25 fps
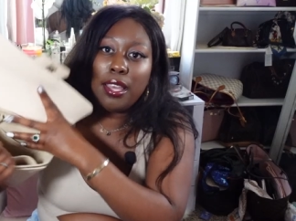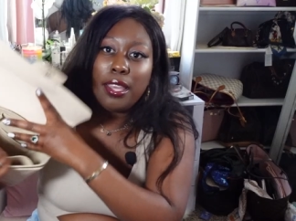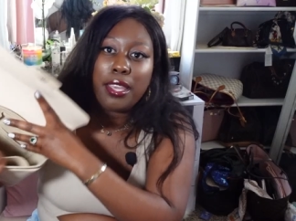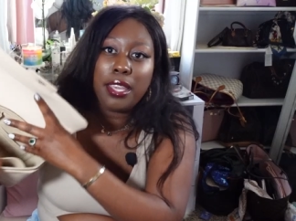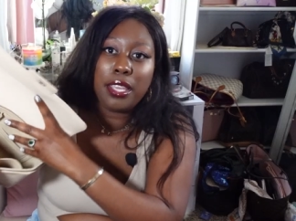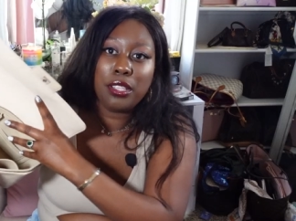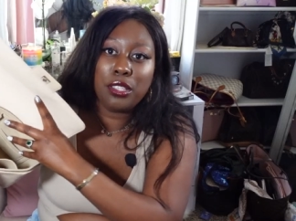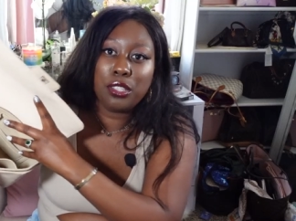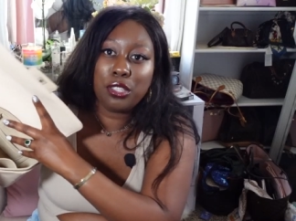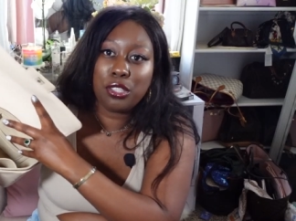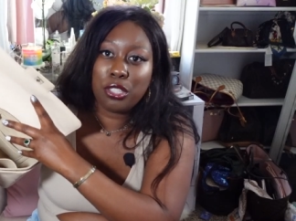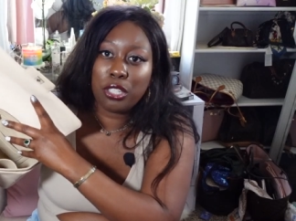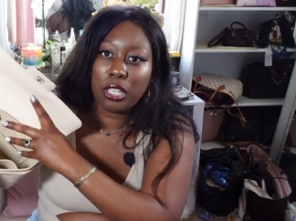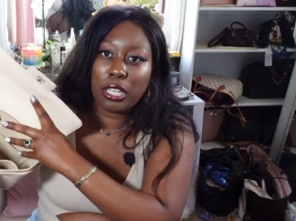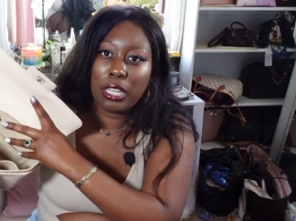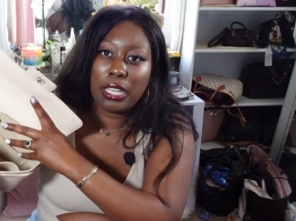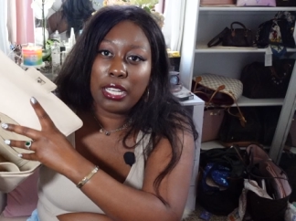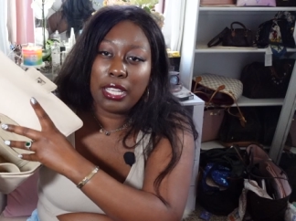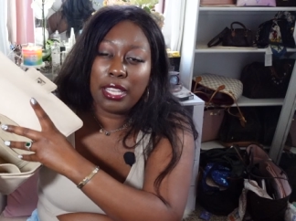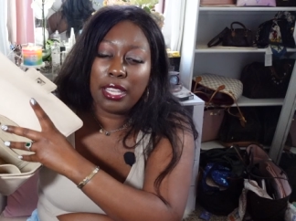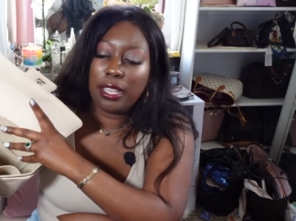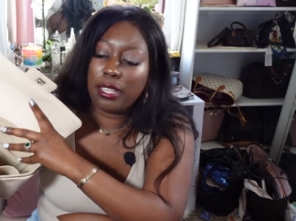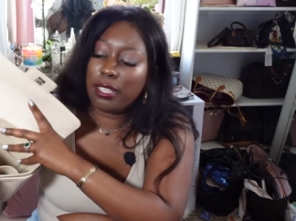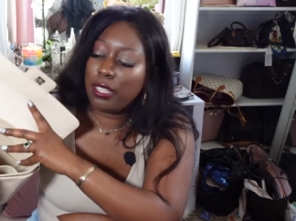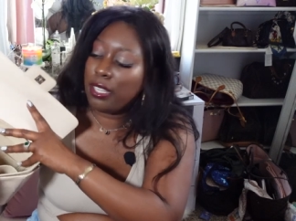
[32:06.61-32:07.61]

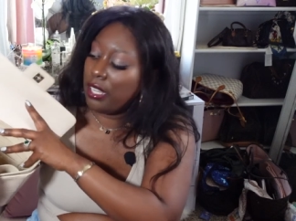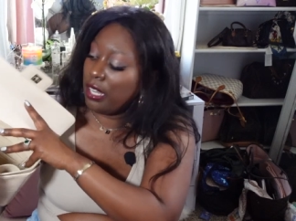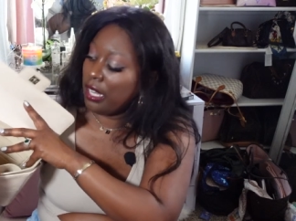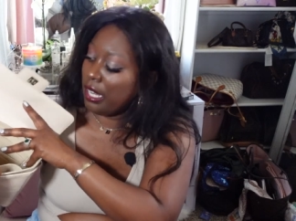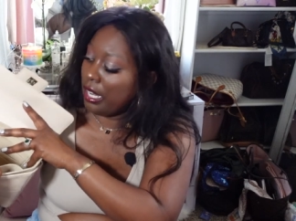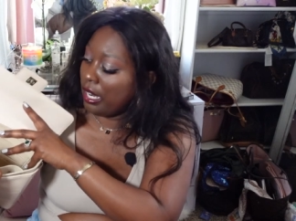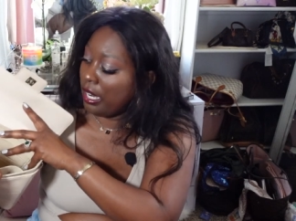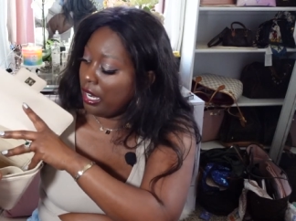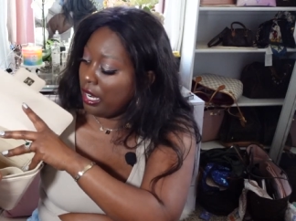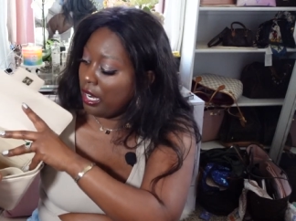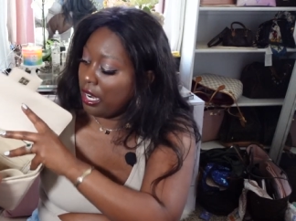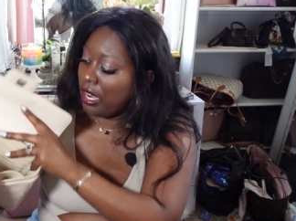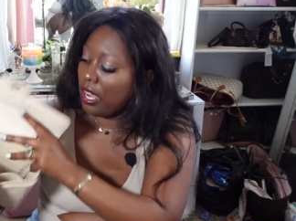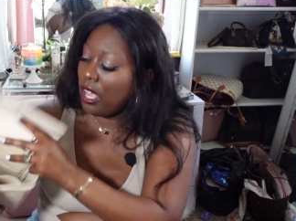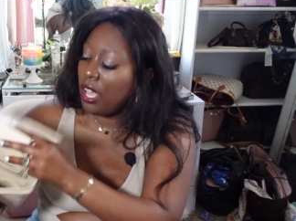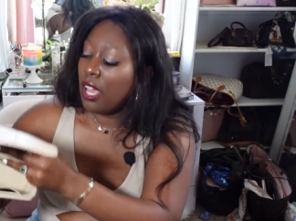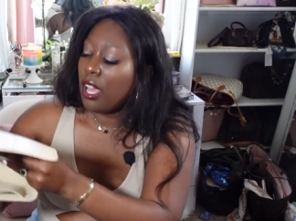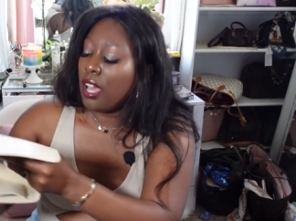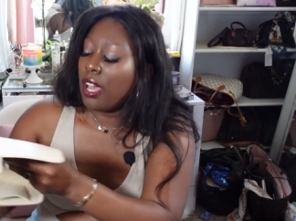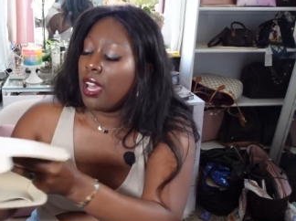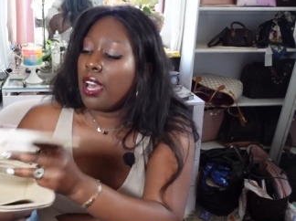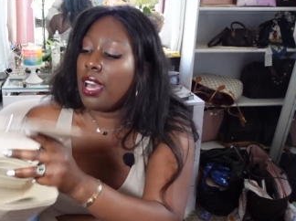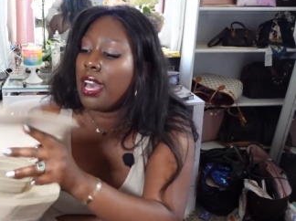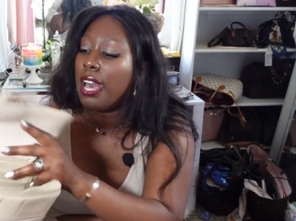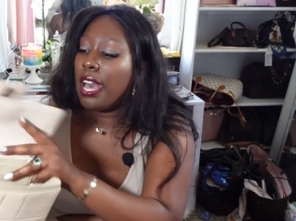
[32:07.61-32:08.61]
insert in here.
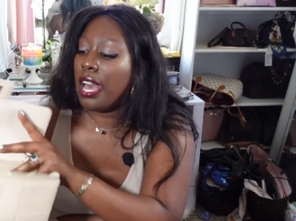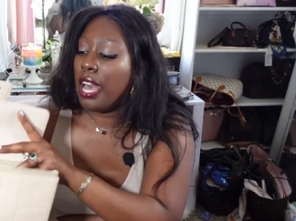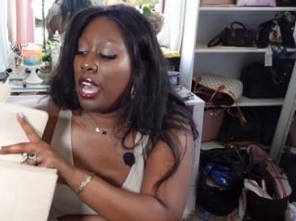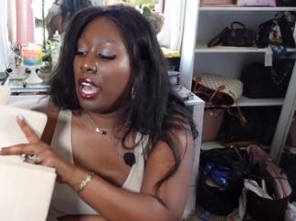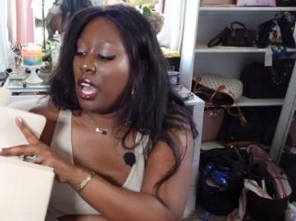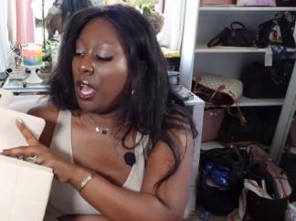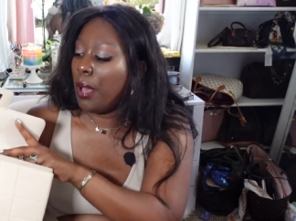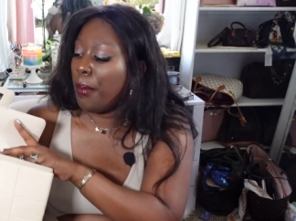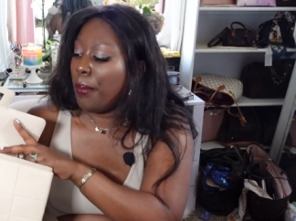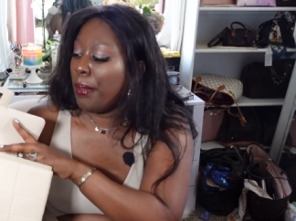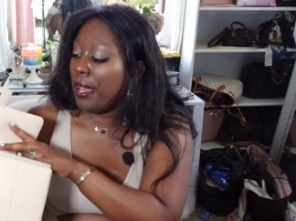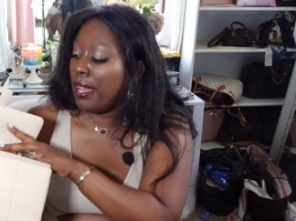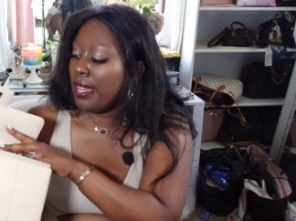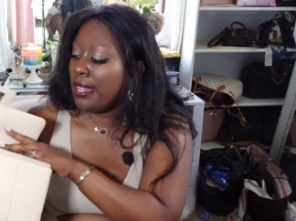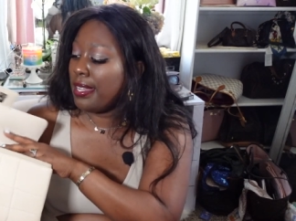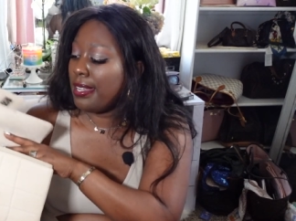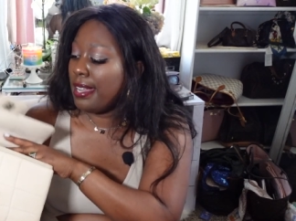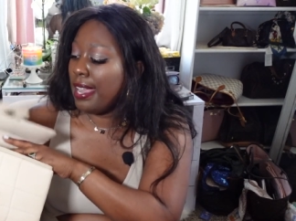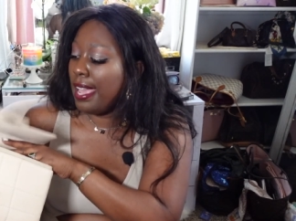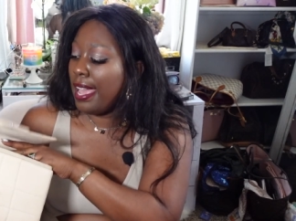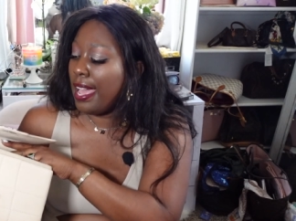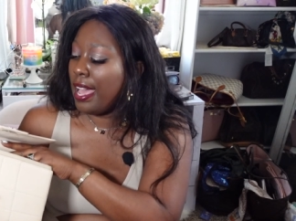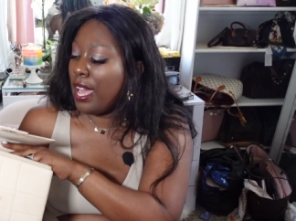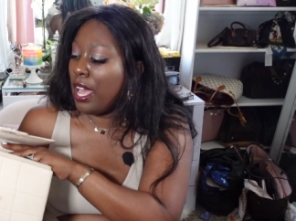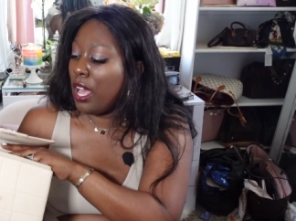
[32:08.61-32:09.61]

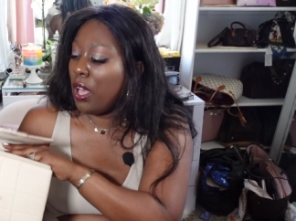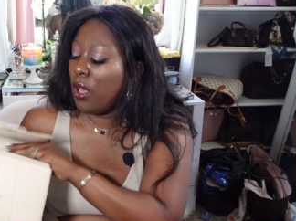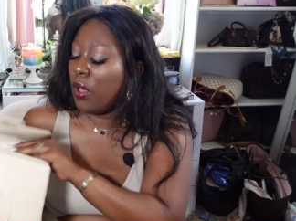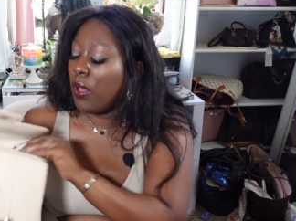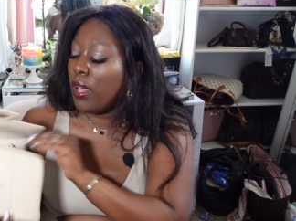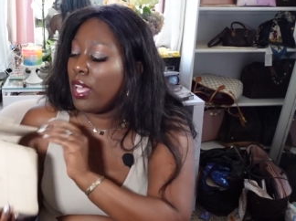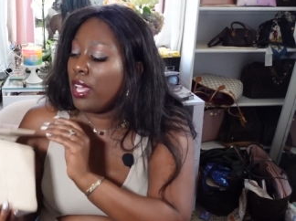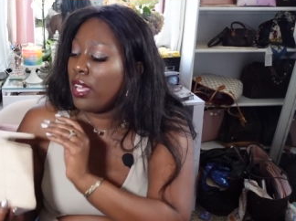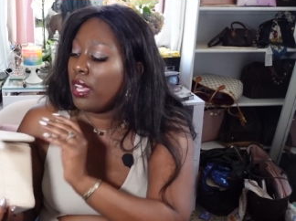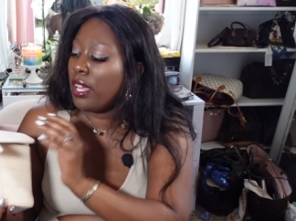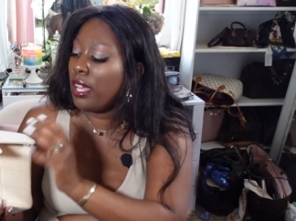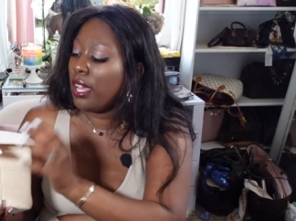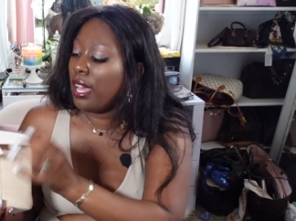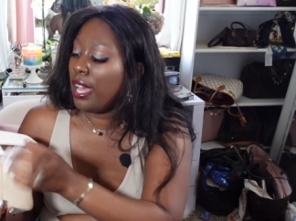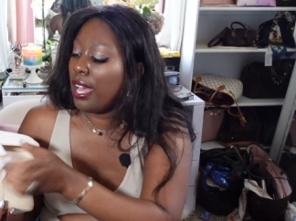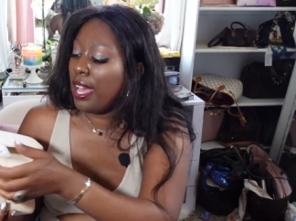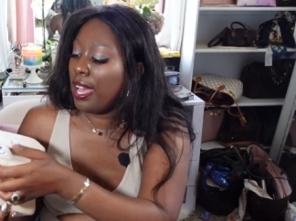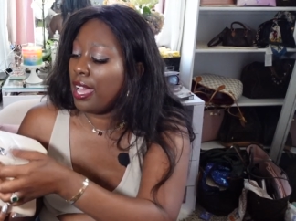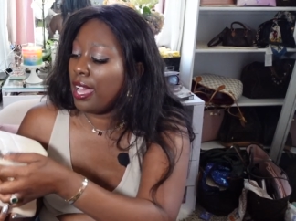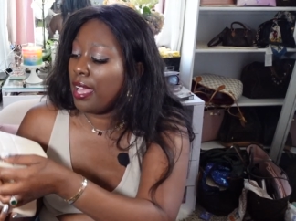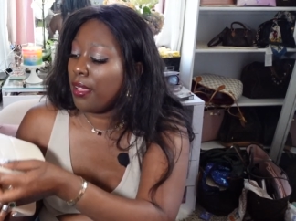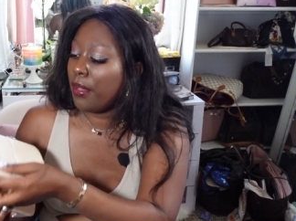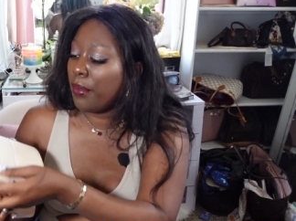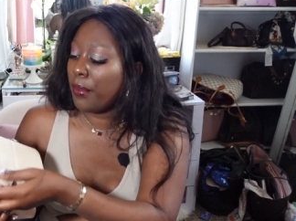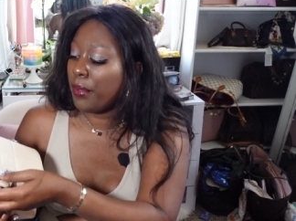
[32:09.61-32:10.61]
Now,
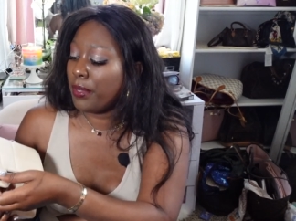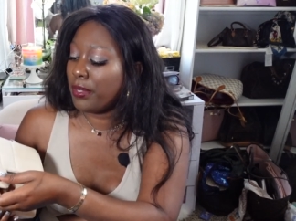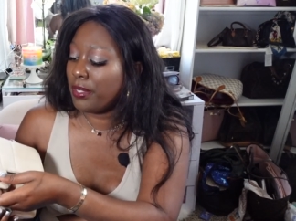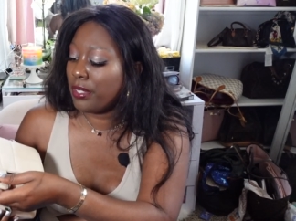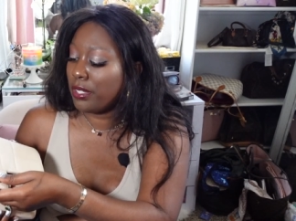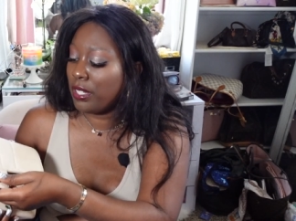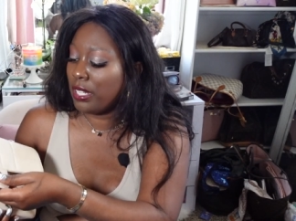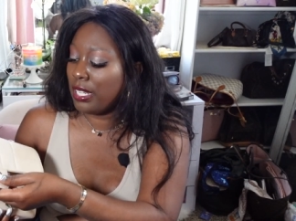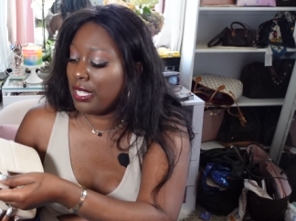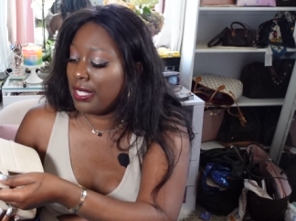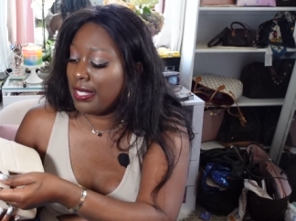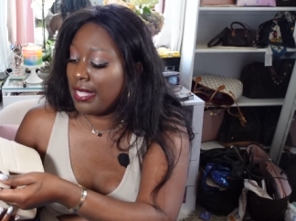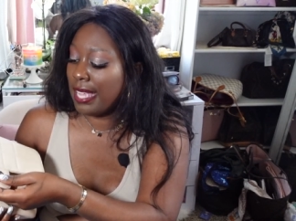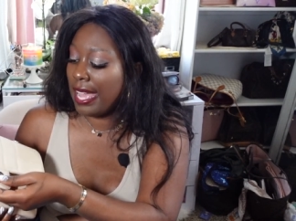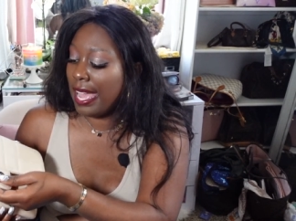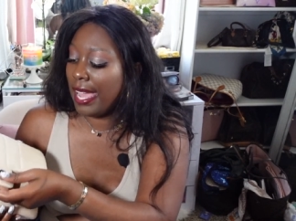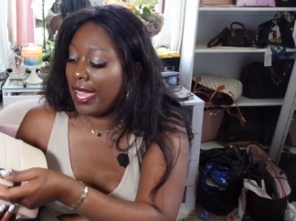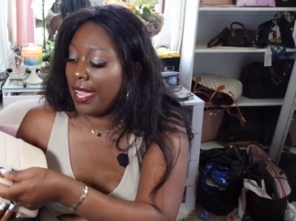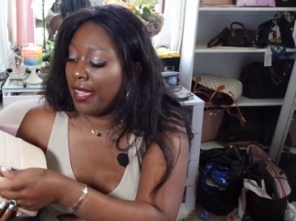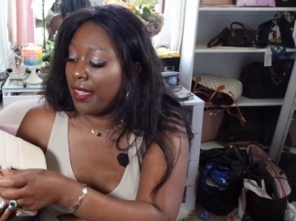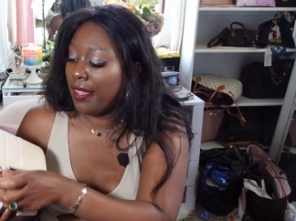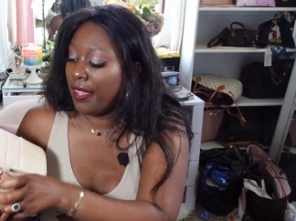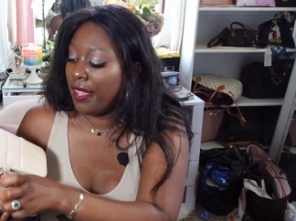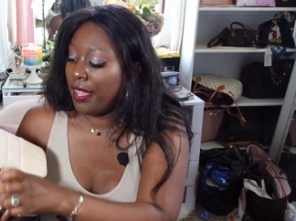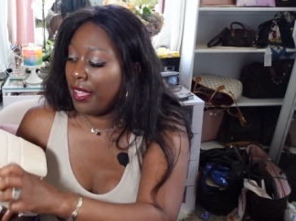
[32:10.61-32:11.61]
what was I gonna
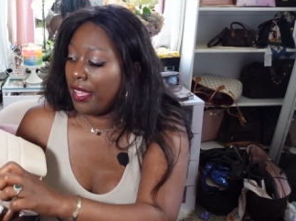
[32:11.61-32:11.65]
say?